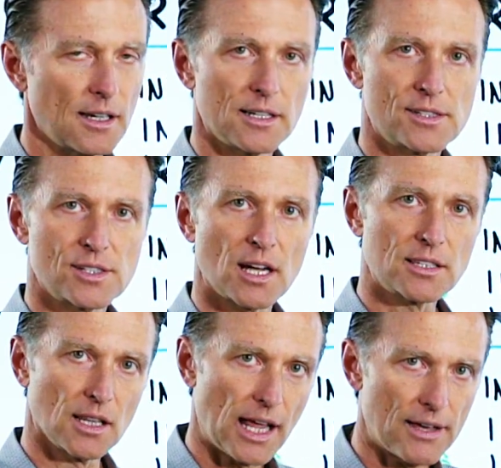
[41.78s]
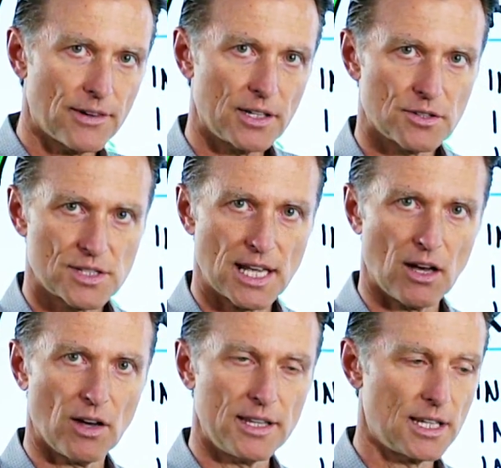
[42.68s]
suck the life out of your
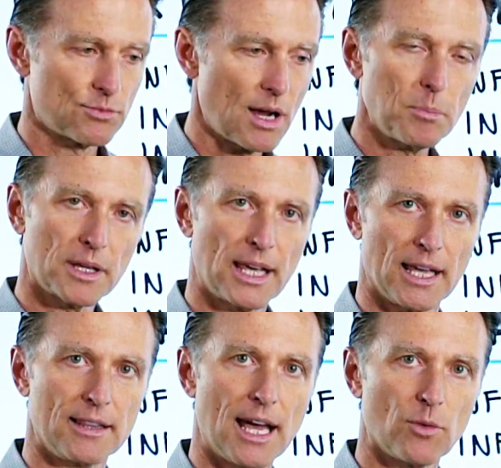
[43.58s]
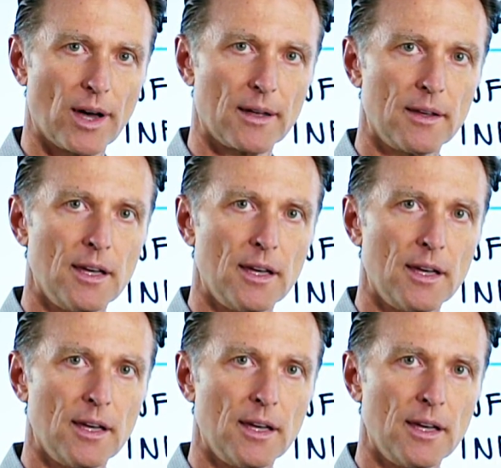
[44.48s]
cell, and then replicate that way.